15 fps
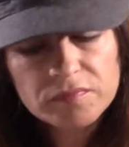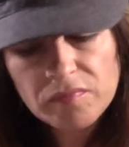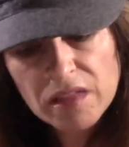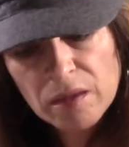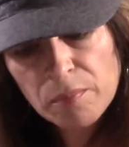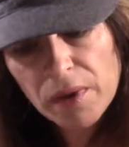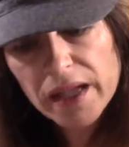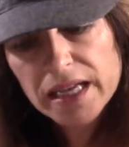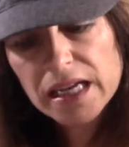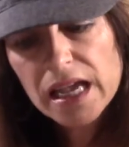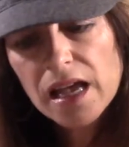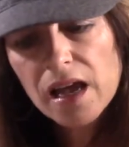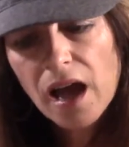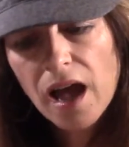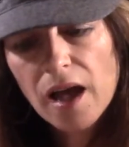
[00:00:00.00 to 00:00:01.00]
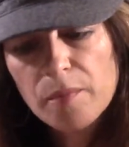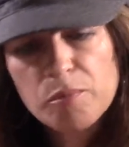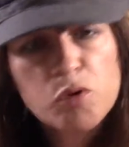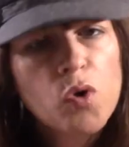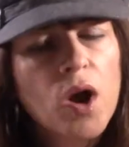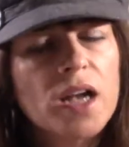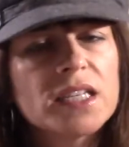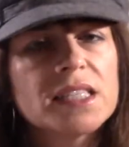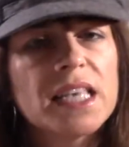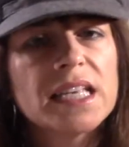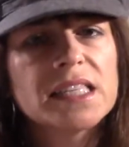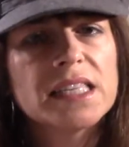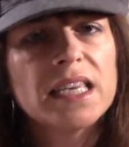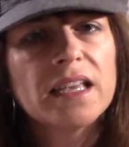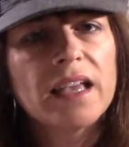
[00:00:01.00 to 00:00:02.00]
but
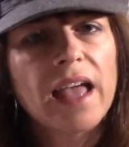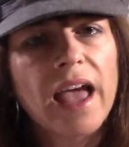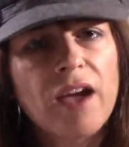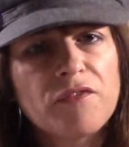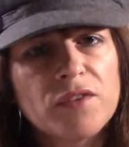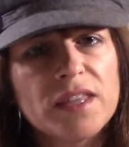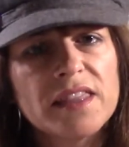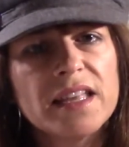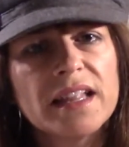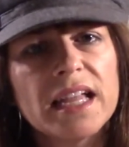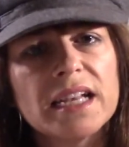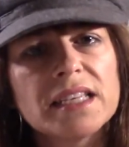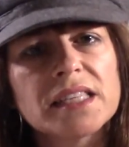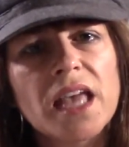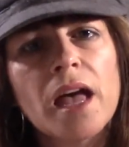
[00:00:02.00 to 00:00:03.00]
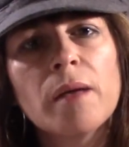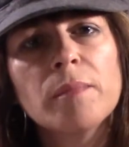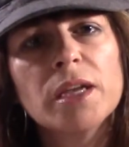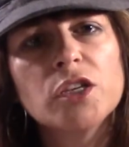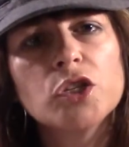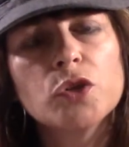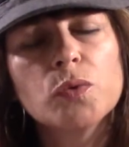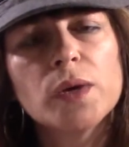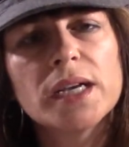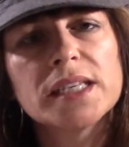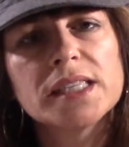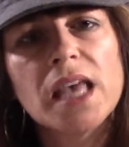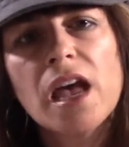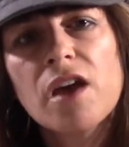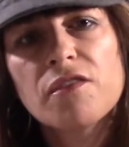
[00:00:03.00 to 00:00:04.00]
processing everything that is coming to
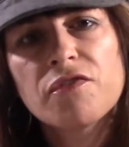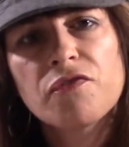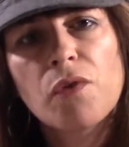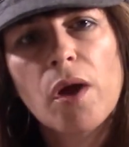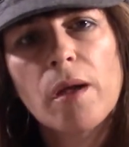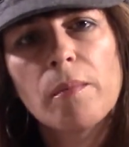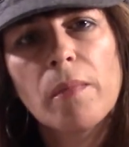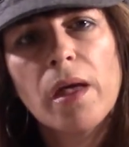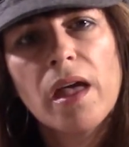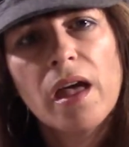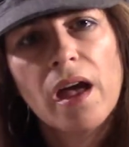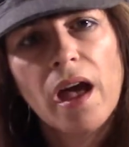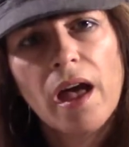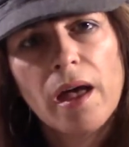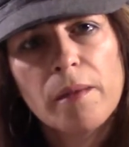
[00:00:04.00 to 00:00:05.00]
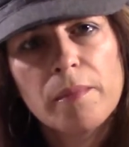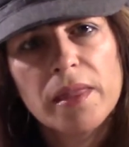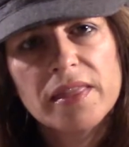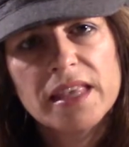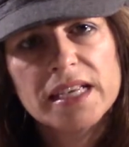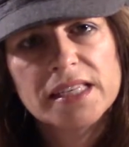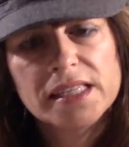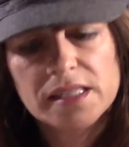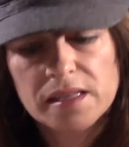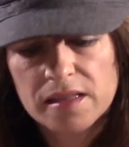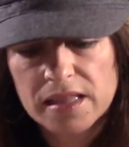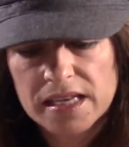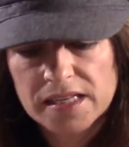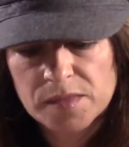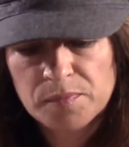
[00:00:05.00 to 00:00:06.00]
us from
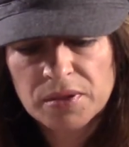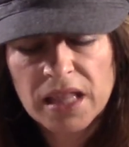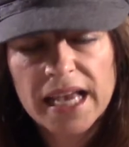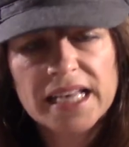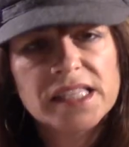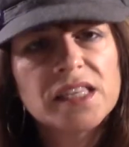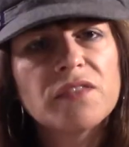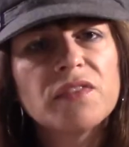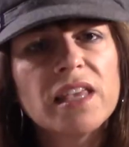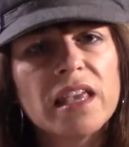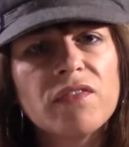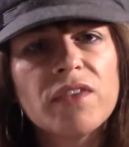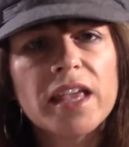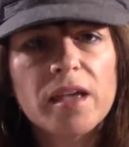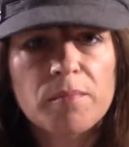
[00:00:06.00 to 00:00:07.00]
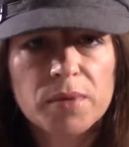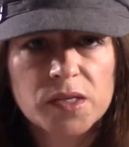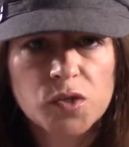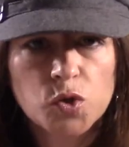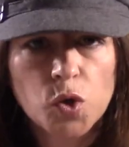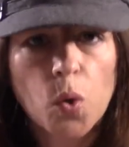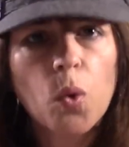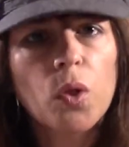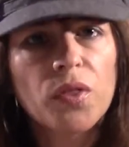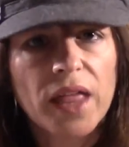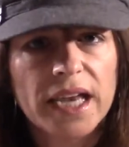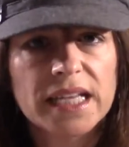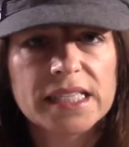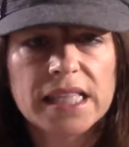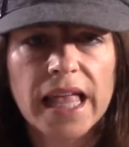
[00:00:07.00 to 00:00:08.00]
this place of giving and bestowal
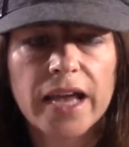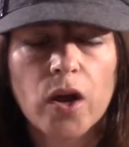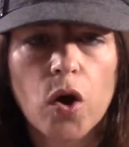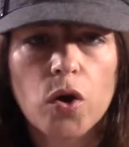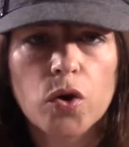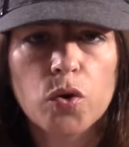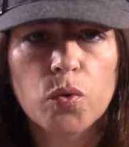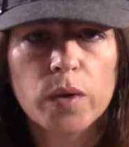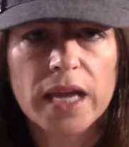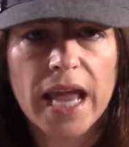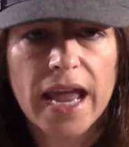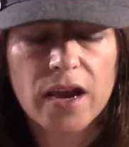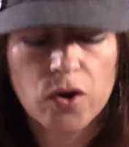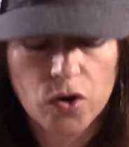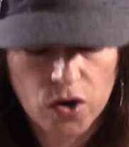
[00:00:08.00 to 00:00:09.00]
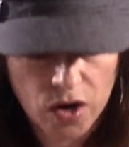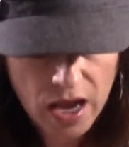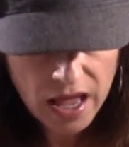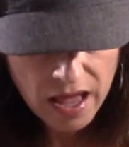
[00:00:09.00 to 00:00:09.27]
that is like our Creator.